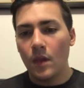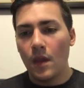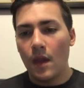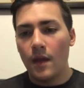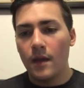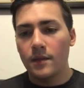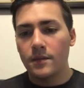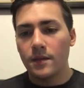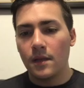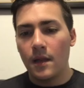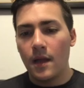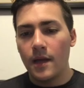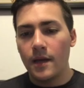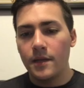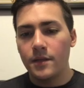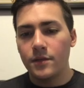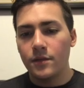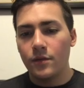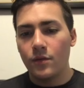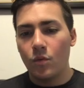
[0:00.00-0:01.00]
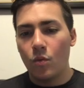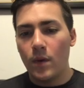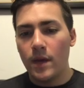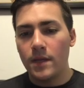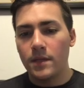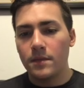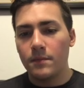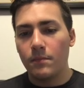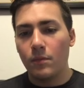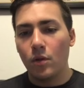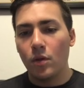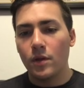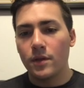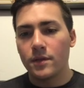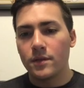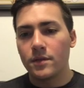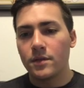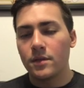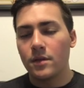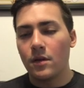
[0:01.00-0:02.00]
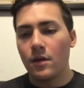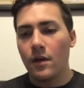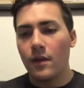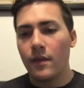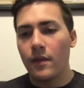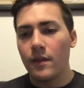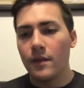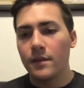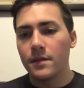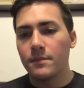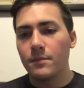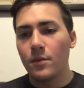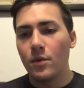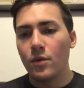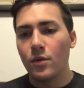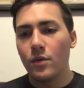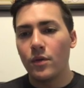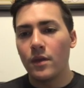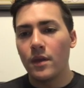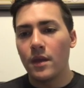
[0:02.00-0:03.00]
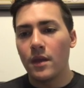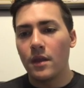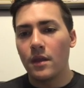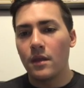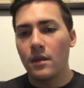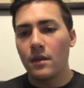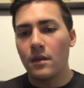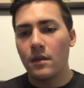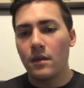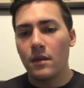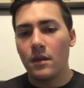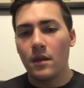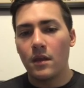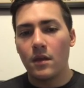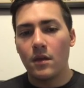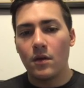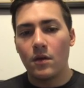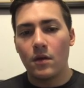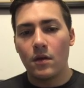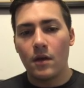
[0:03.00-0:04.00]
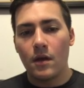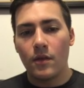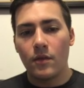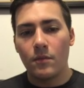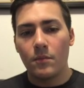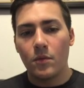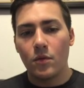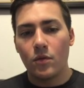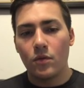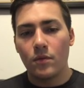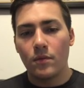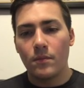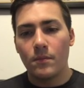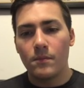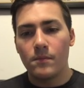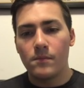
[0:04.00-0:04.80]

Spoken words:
And it's a lot easier to waste bullets on this mode than their other mode.